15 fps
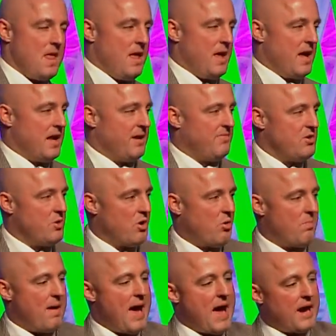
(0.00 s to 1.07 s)
And if you go
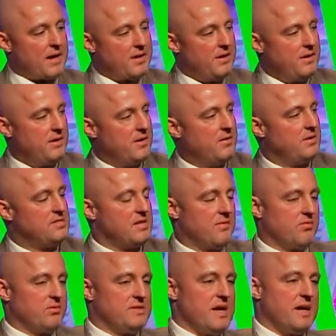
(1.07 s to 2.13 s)
back several
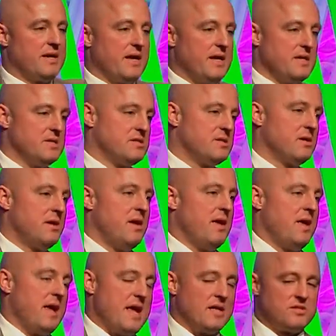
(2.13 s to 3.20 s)
decades,
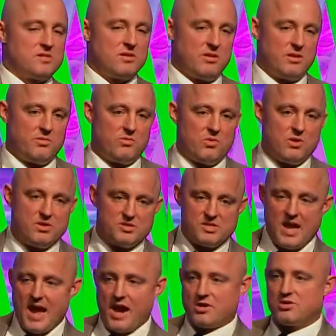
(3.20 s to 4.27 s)
insulin was
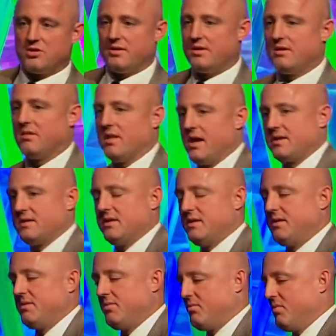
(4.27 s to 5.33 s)
actually collected
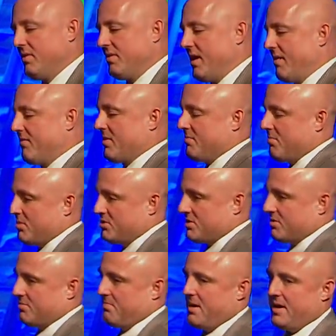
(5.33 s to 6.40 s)
with every
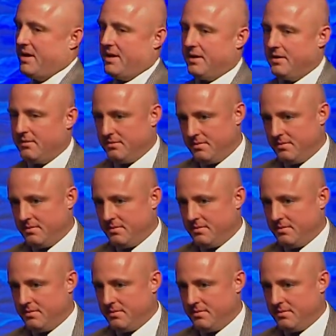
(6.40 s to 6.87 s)
butchered pig.